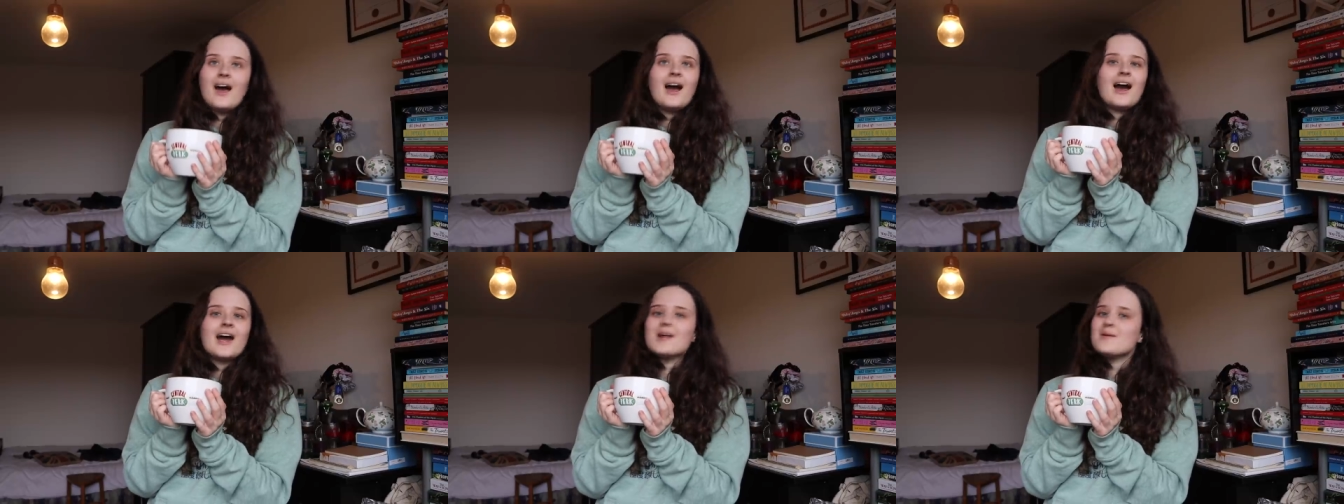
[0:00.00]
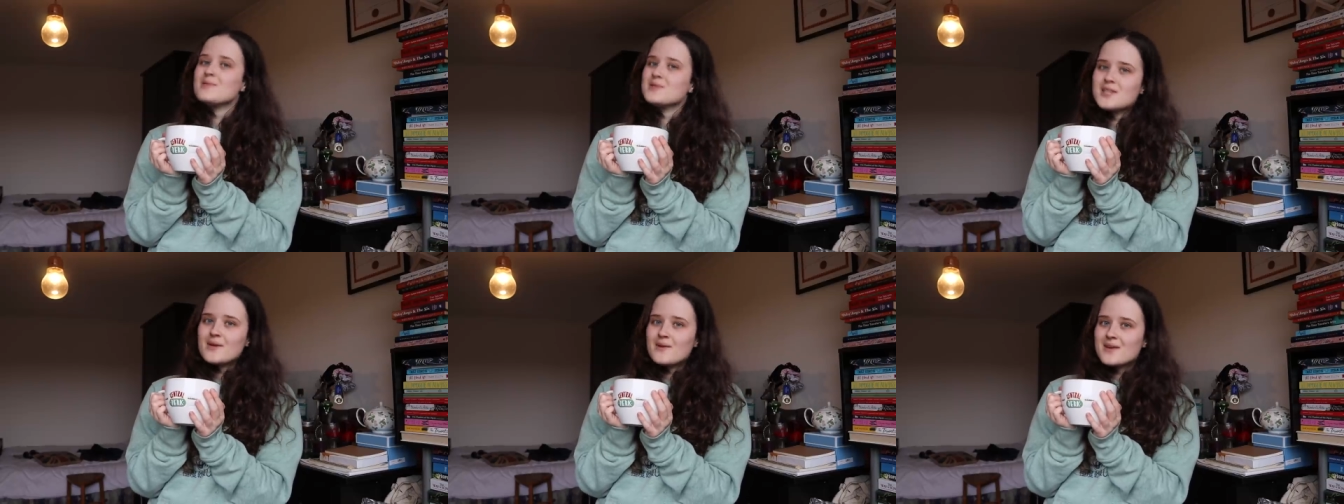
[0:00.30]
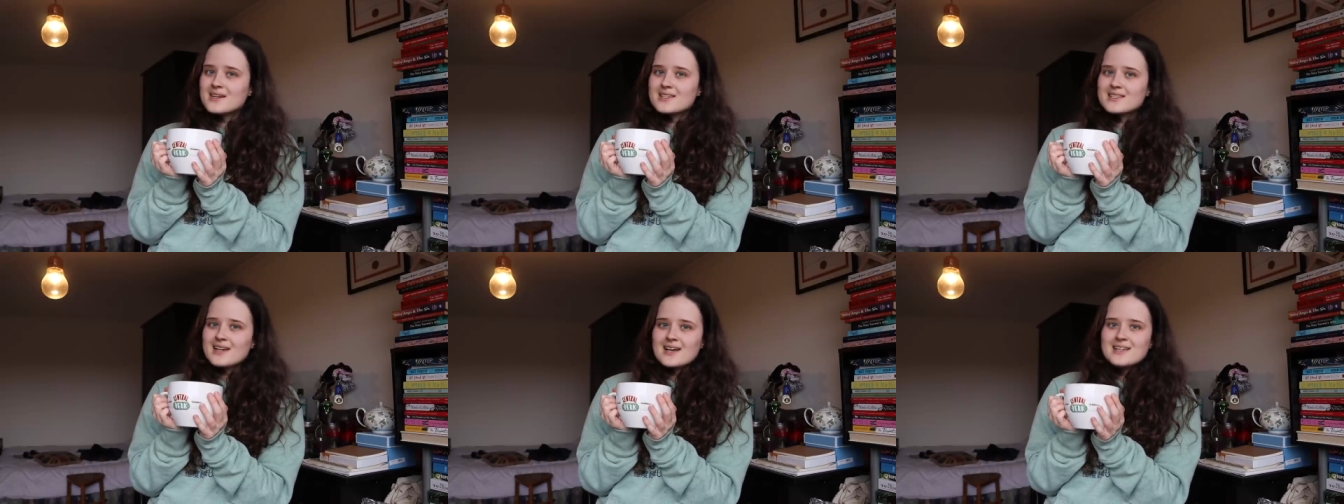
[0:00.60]
And I'm so
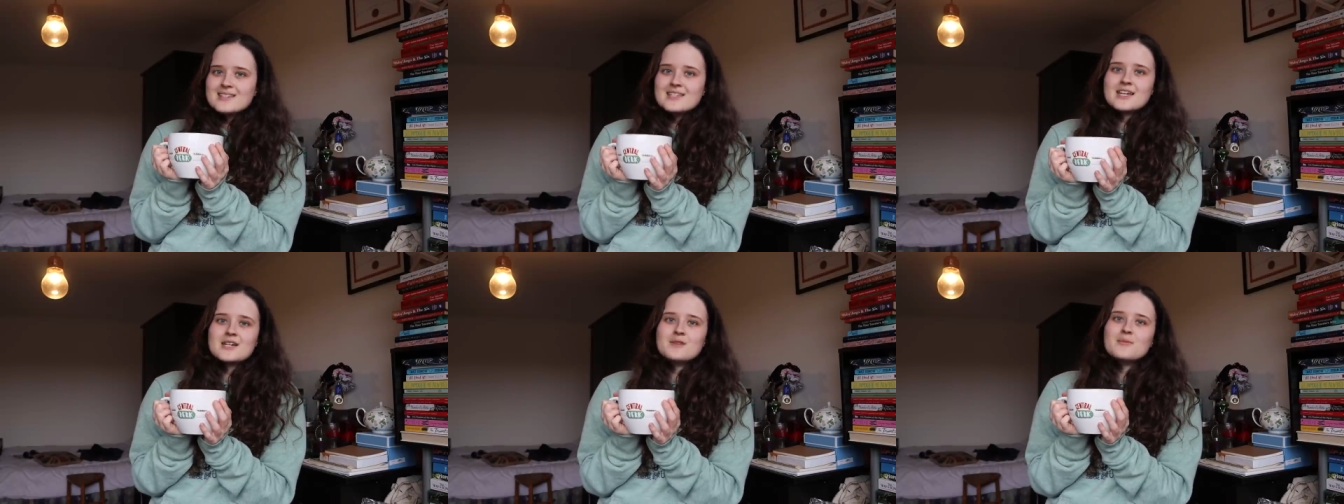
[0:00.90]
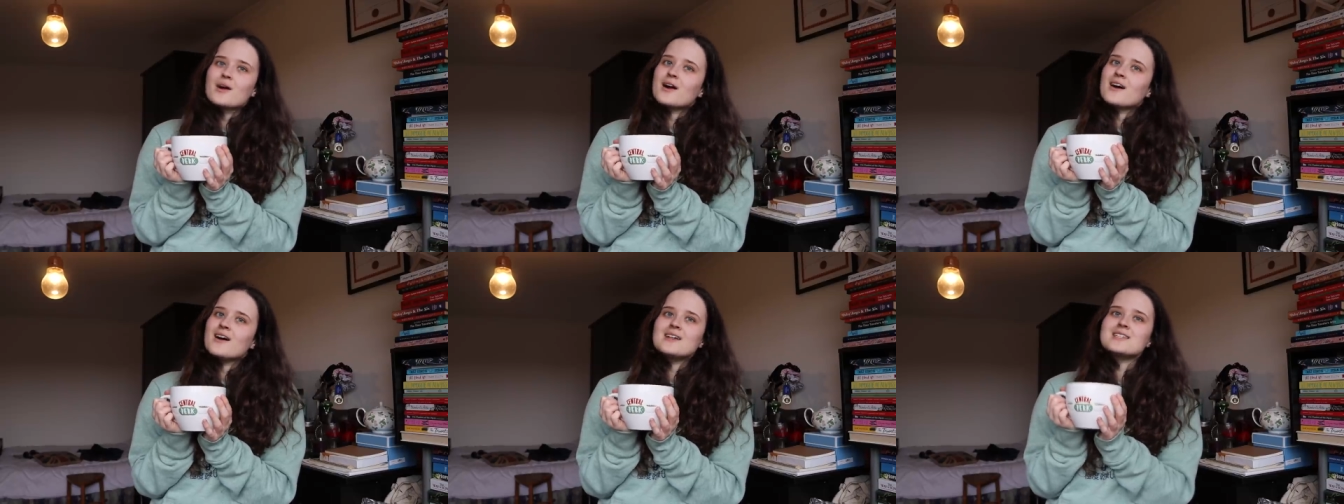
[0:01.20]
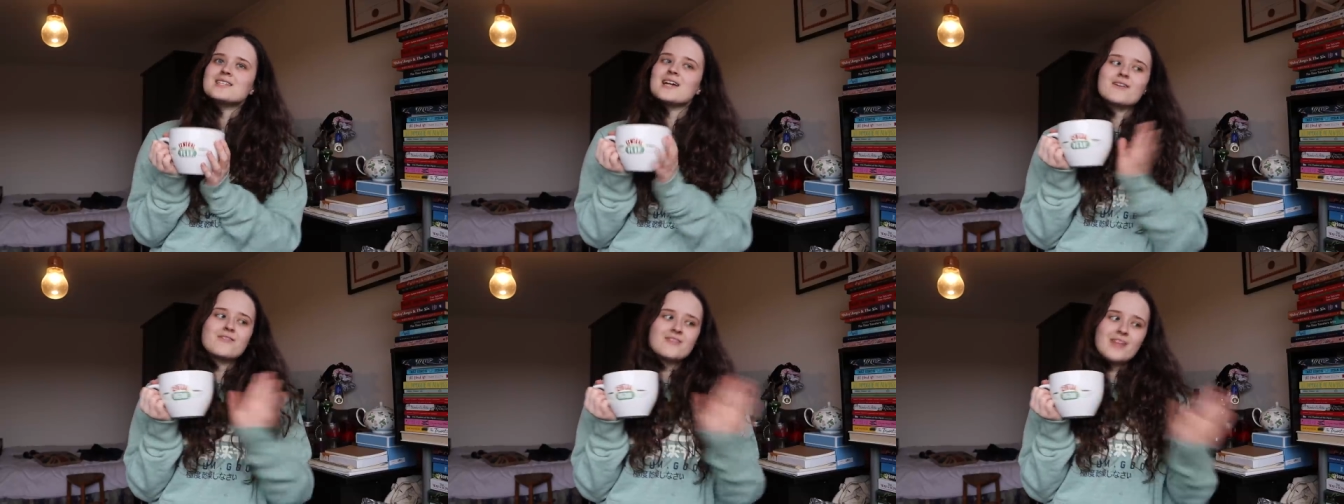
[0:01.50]
excited
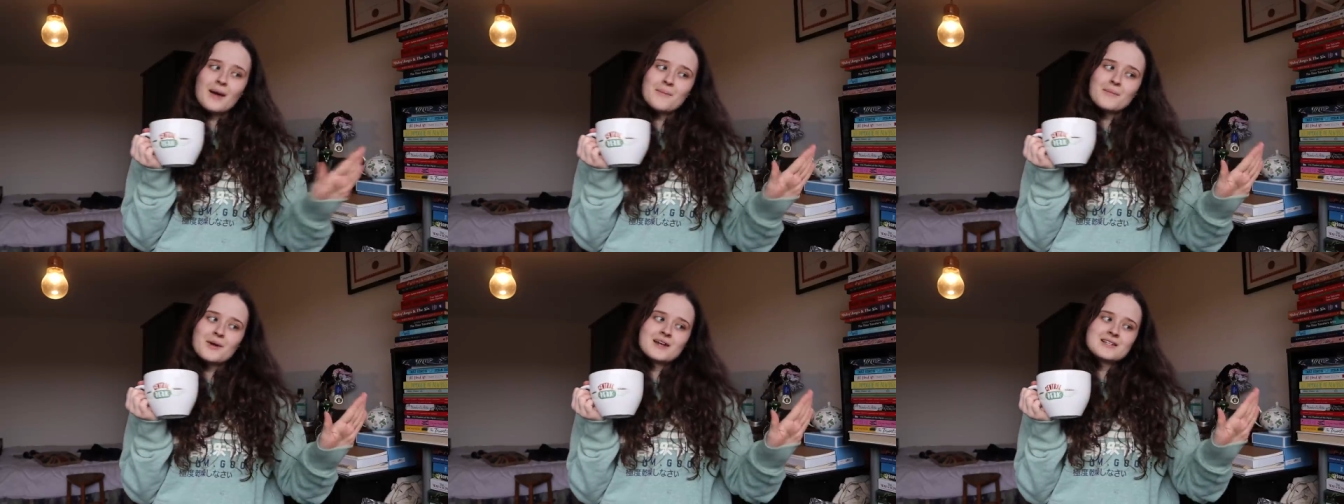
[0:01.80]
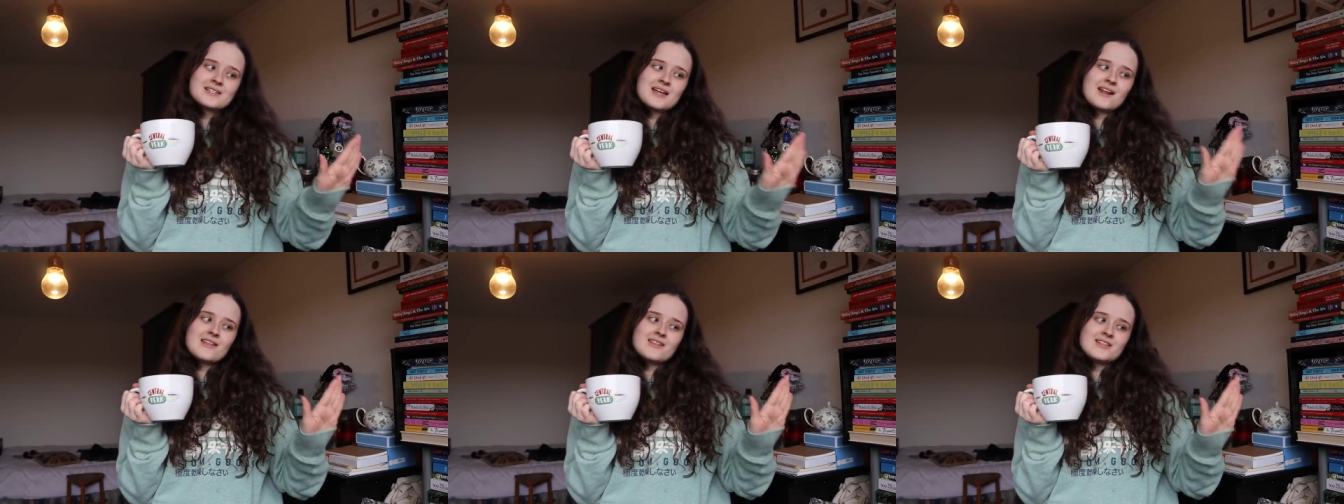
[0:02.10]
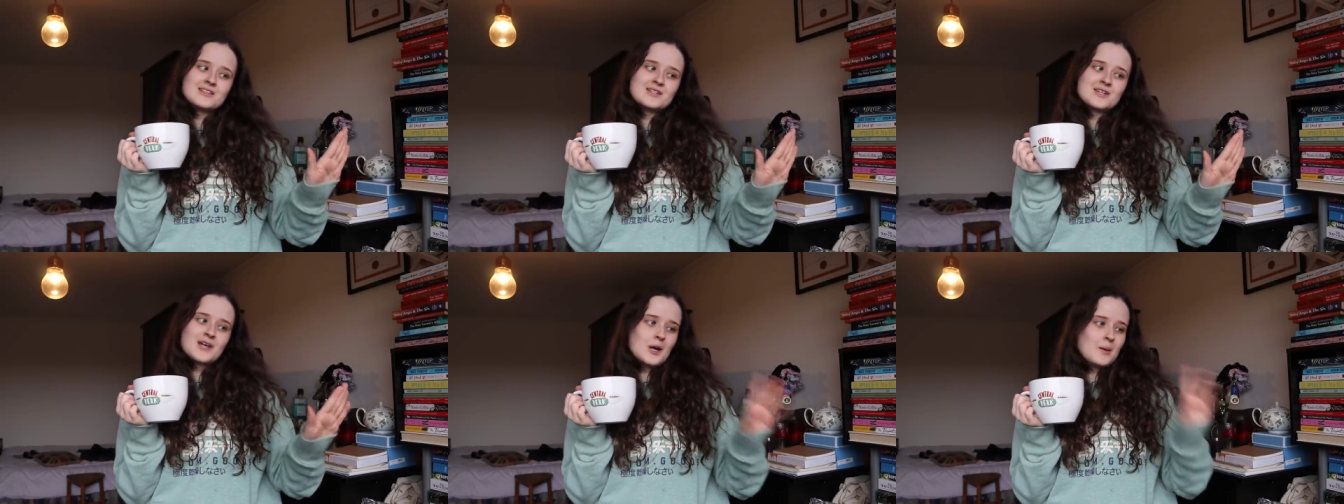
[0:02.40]
because if that book is
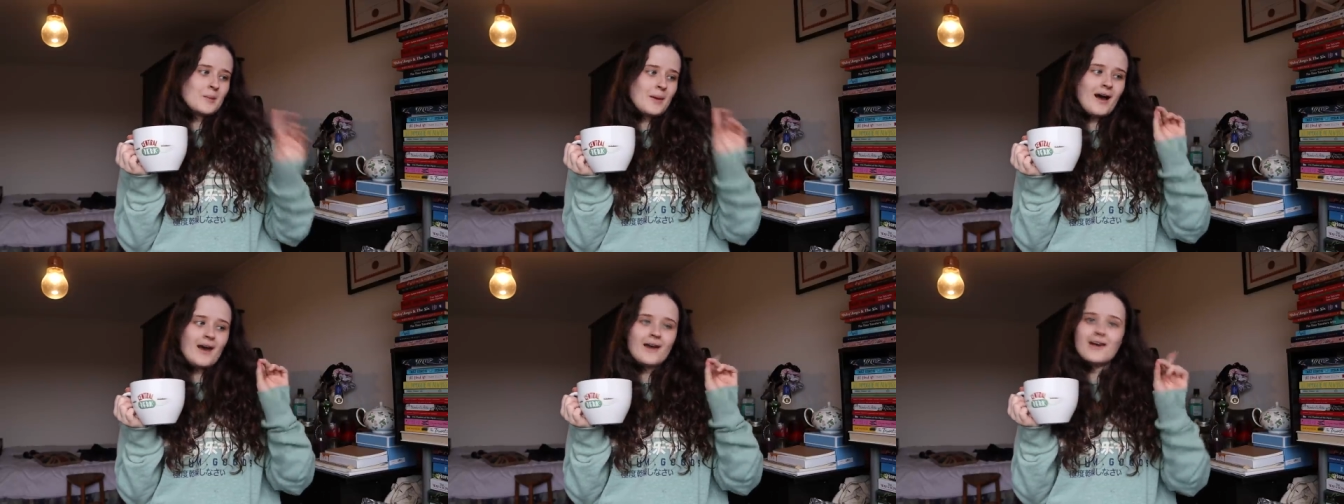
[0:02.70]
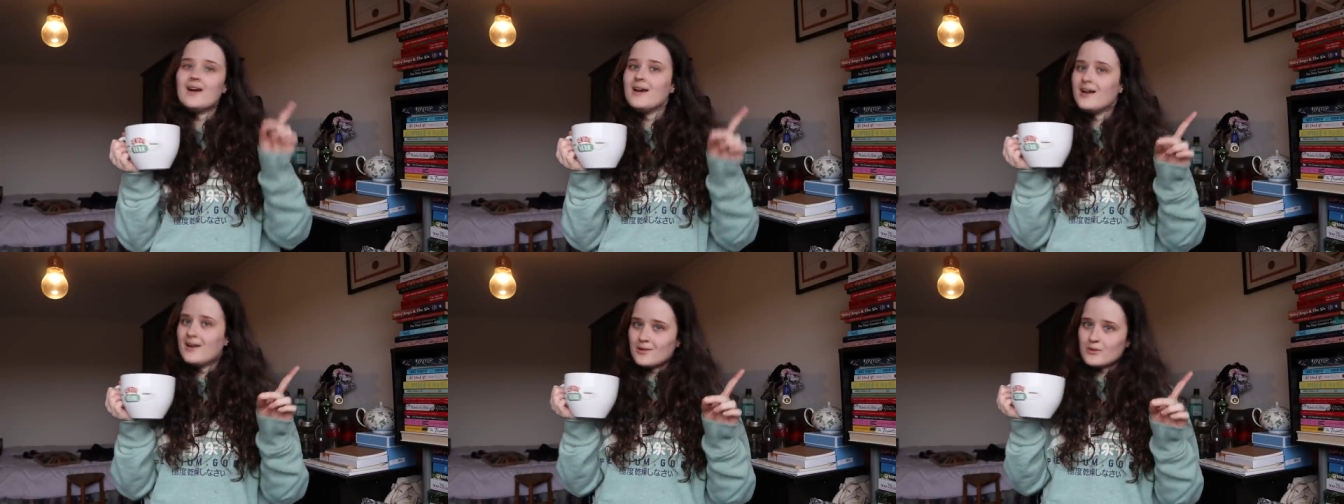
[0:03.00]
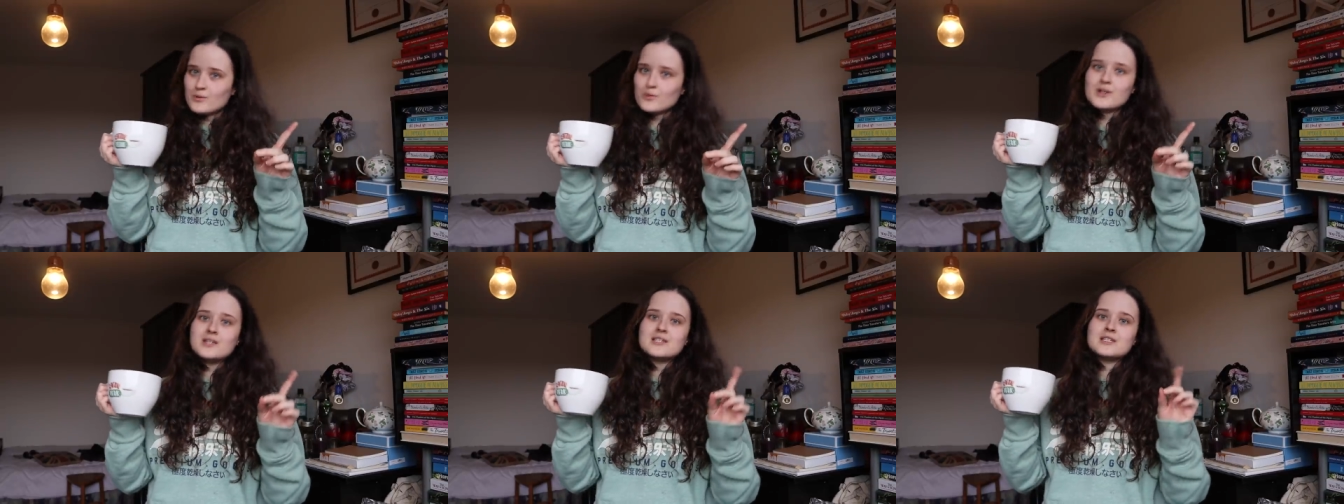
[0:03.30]
anything to go by,
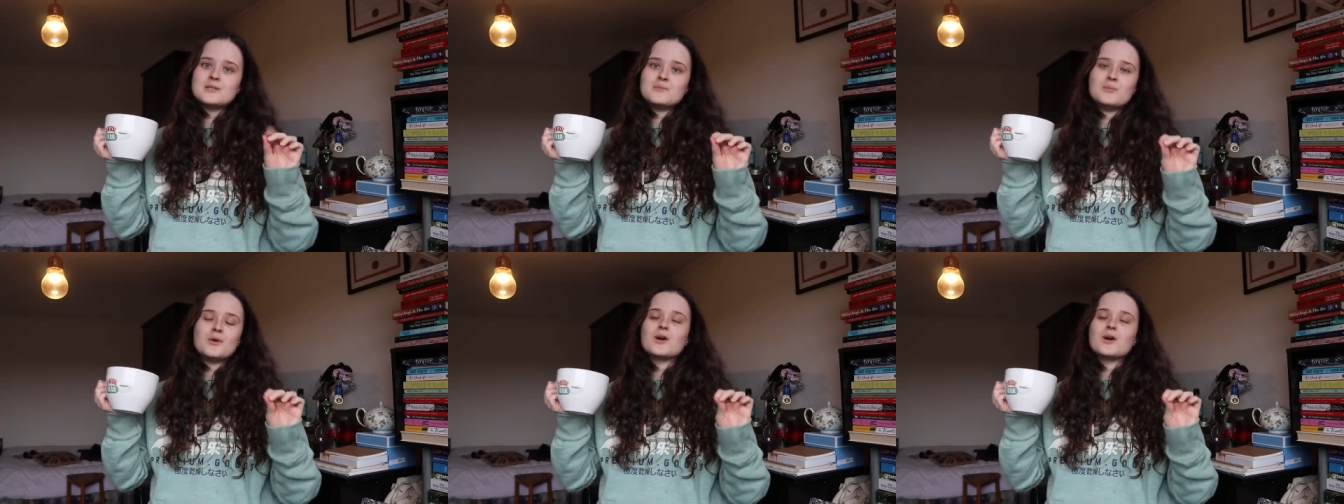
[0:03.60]
Reese's